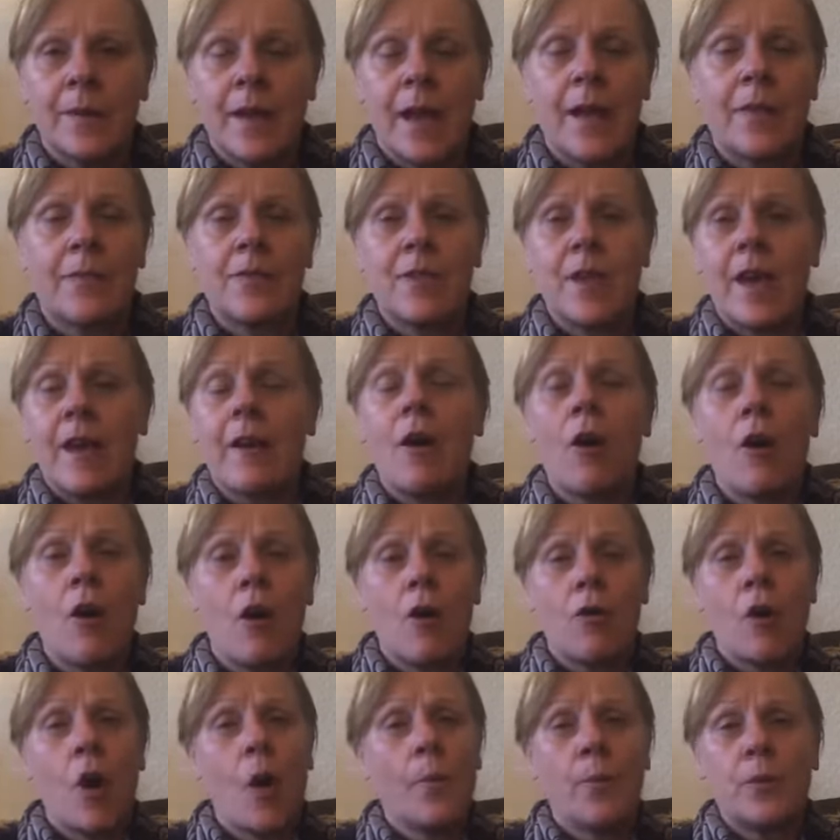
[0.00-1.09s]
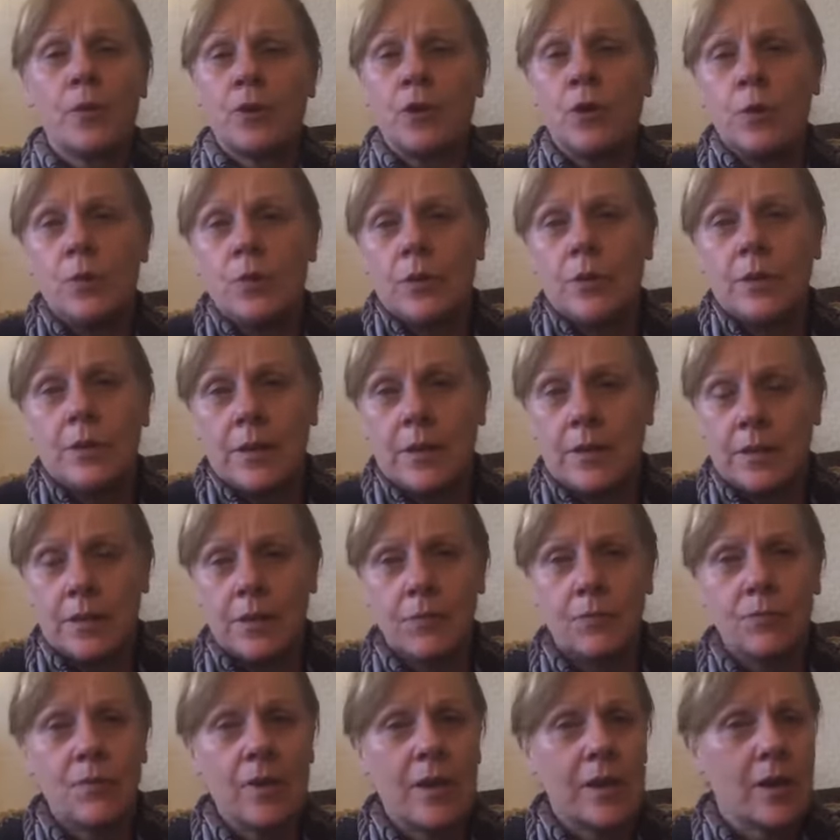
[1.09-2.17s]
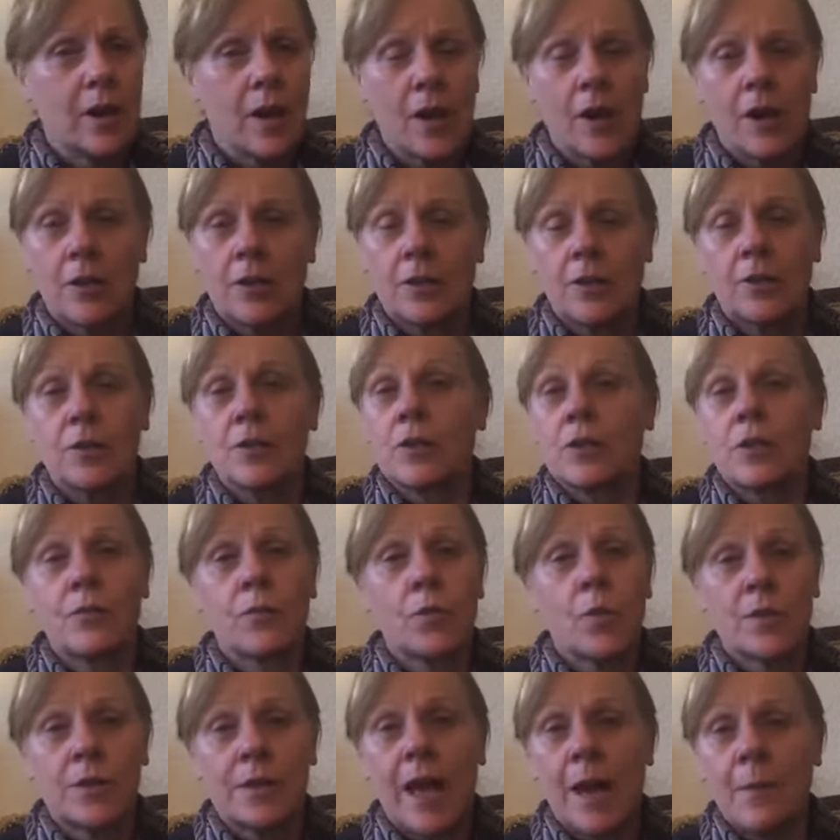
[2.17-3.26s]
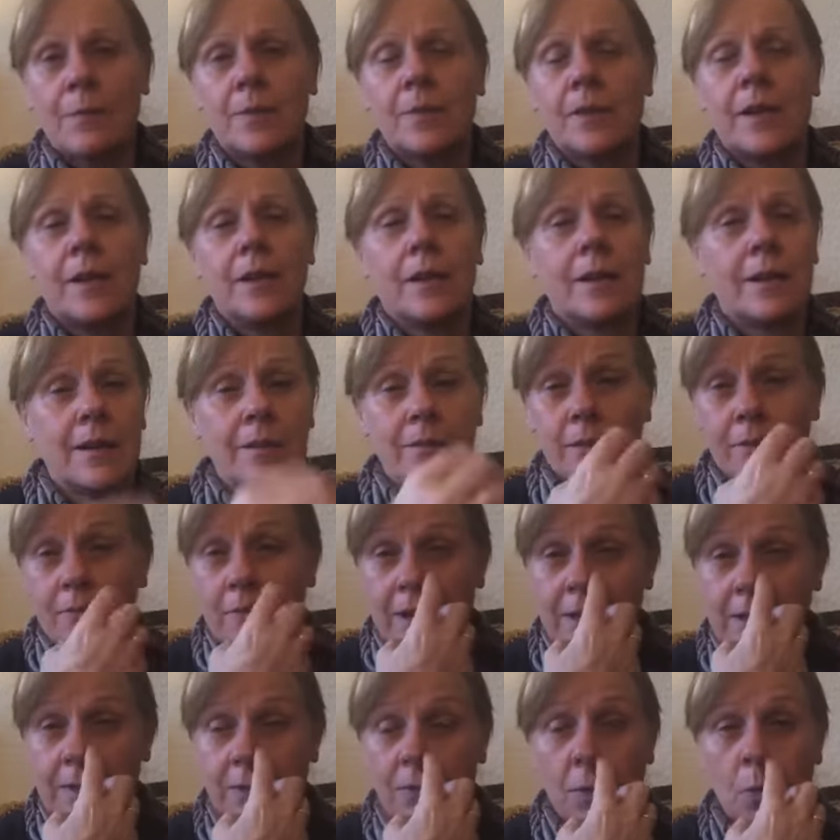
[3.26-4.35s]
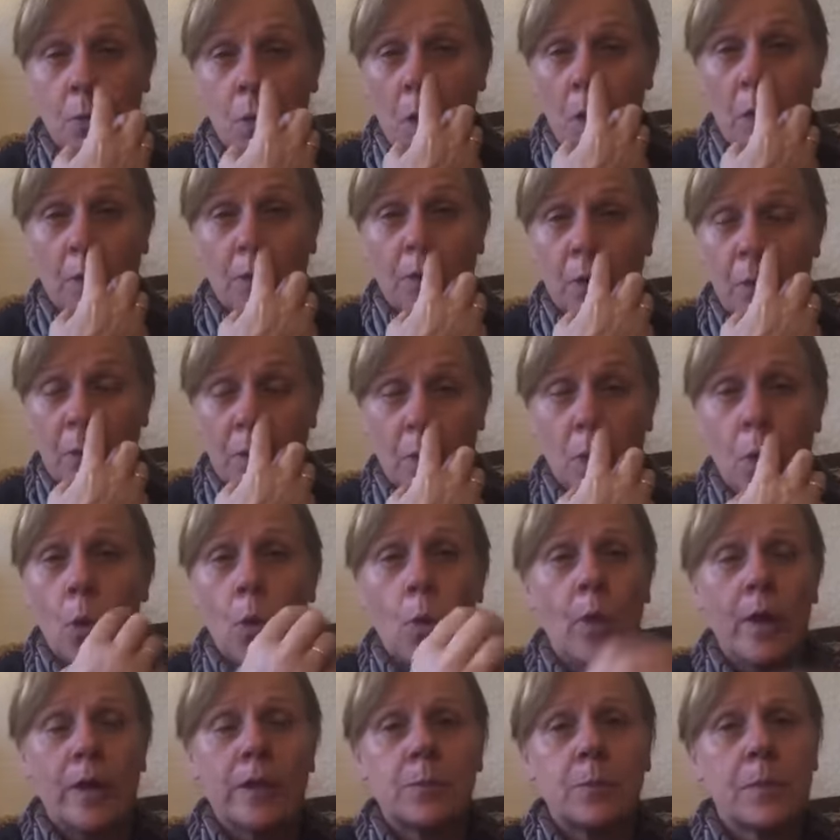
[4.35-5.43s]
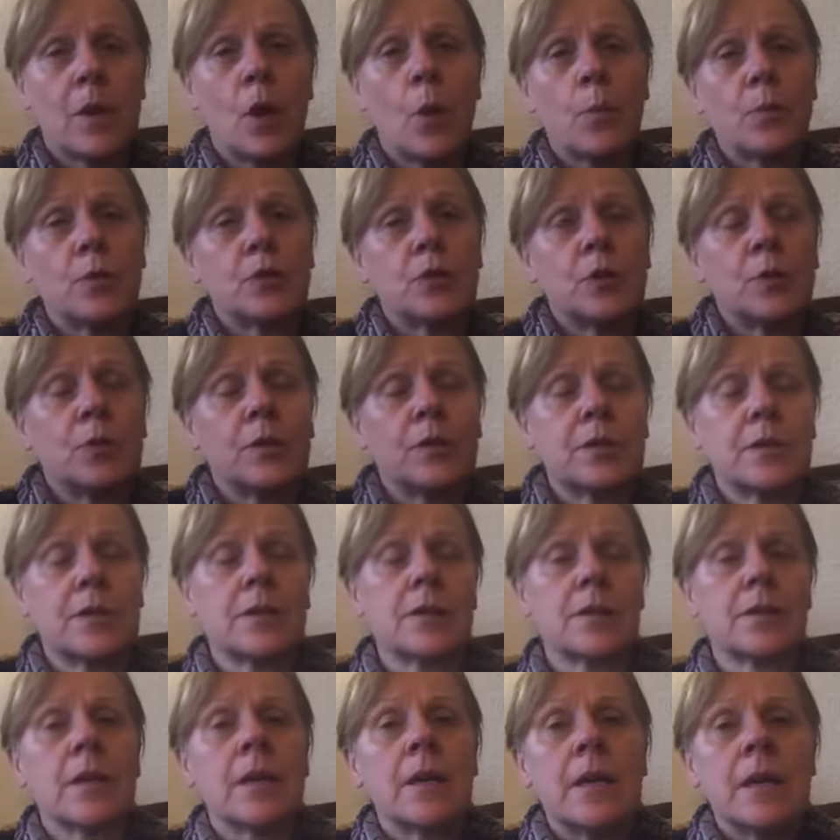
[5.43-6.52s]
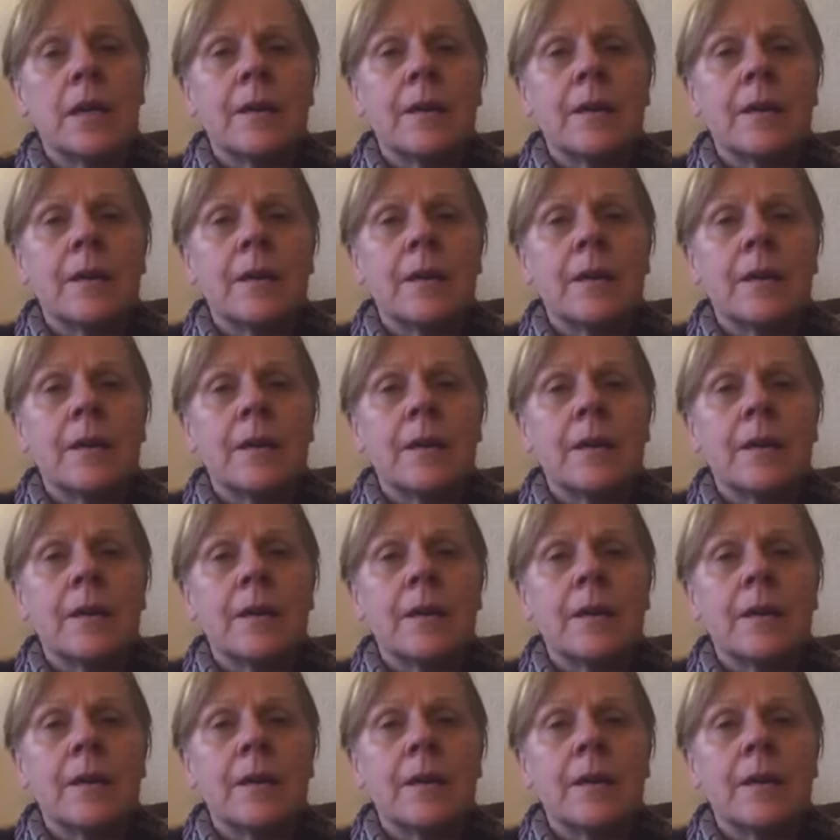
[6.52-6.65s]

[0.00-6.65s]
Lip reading: And there are opportunities regardless of what's happening in the rest of the world. There will always be opportunities.